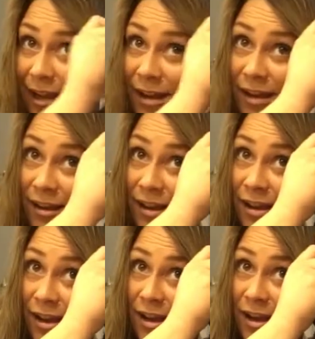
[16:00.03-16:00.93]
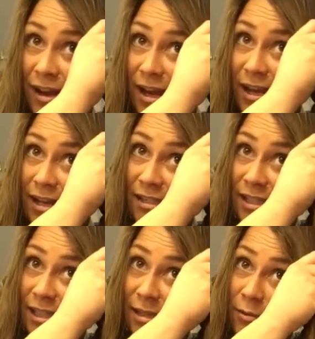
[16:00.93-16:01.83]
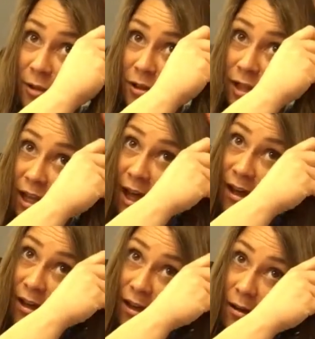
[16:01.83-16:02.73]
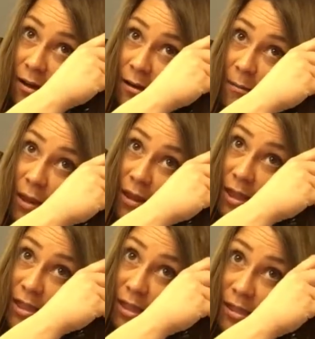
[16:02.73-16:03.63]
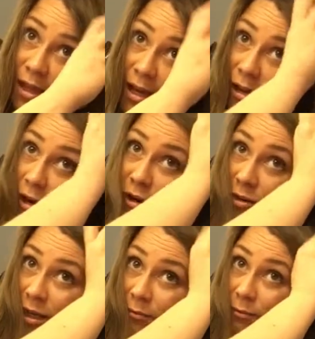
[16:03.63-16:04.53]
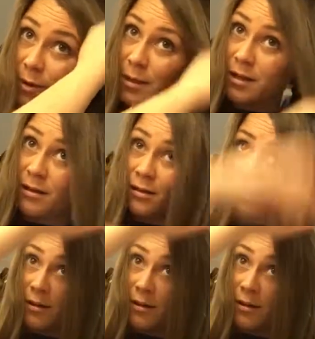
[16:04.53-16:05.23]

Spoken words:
at it. And it's similar to that, but this is like curling ribbon.